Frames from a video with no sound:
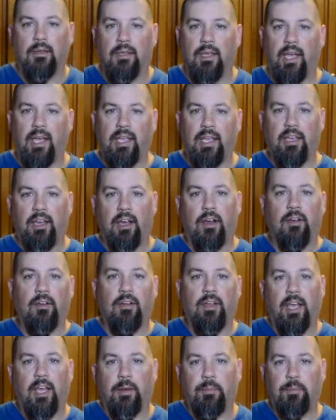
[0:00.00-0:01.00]
Hey y'all,
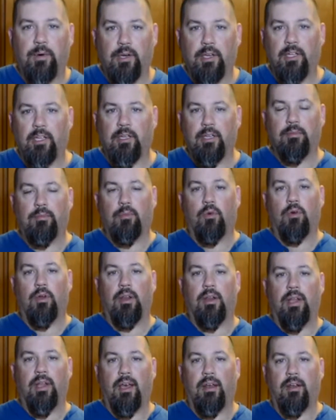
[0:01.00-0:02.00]
had a pretty good
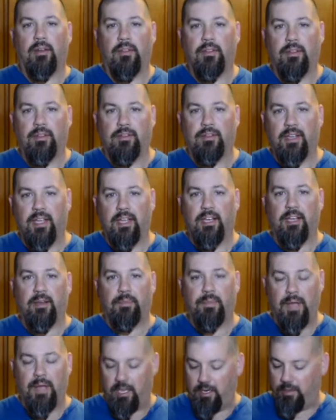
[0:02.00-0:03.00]
morning out on the
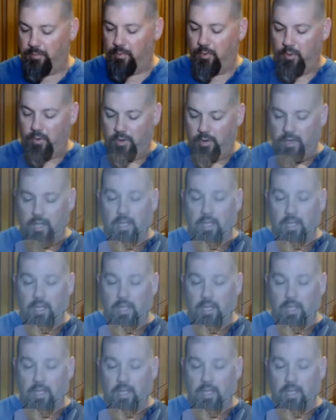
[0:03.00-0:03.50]
stand-up paddle board,